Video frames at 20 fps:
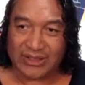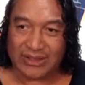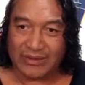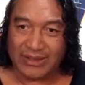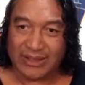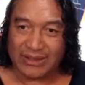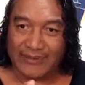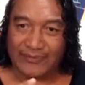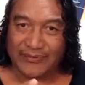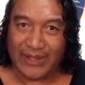of
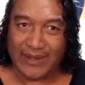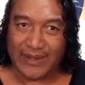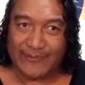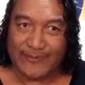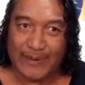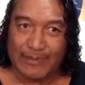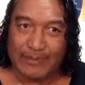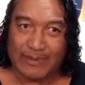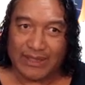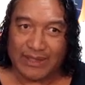the divine
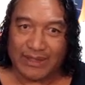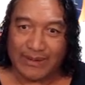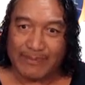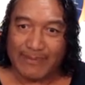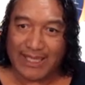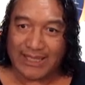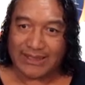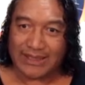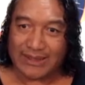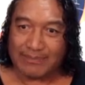feminine and
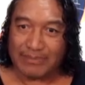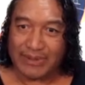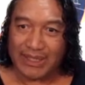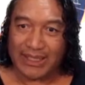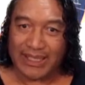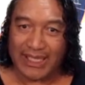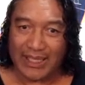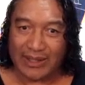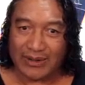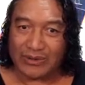masculine being
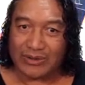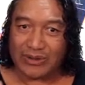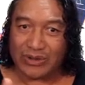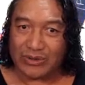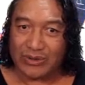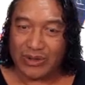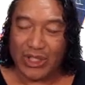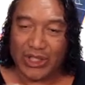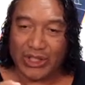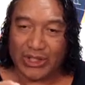held
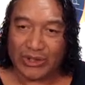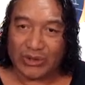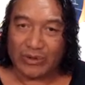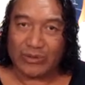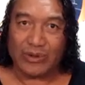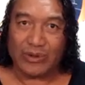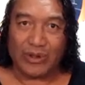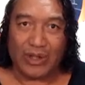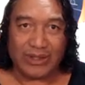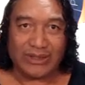
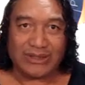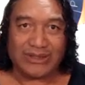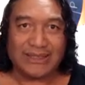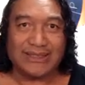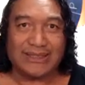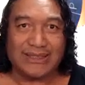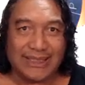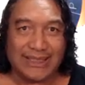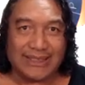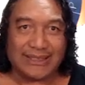to
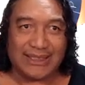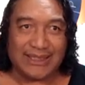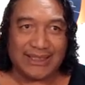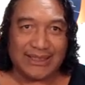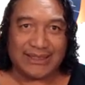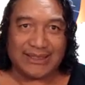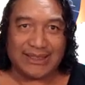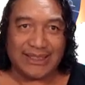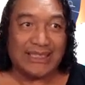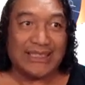hostage? Yes, it
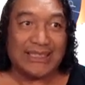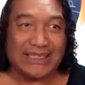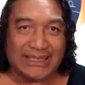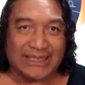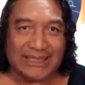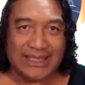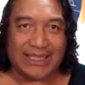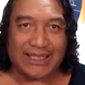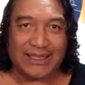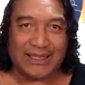is in the
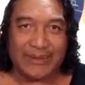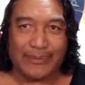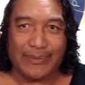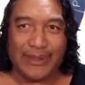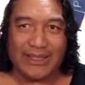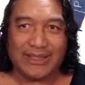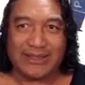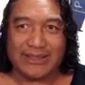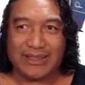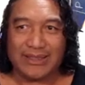second
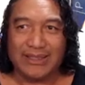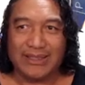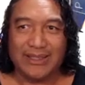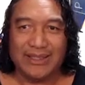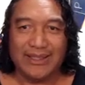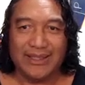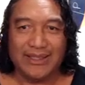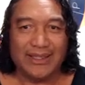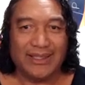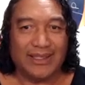dimension.
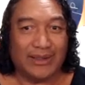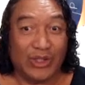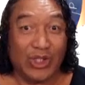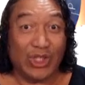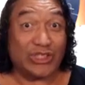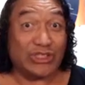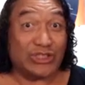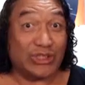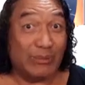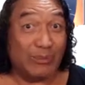
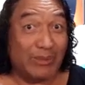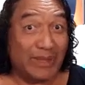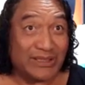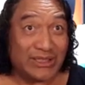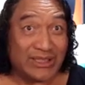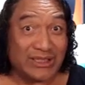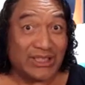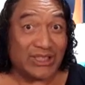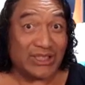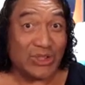Not so
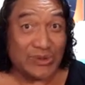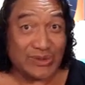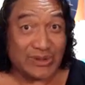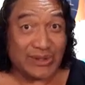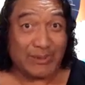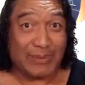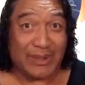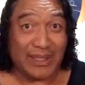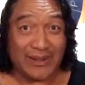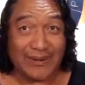much as it used
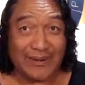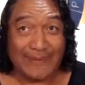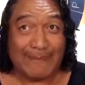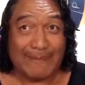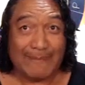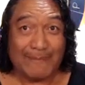to be.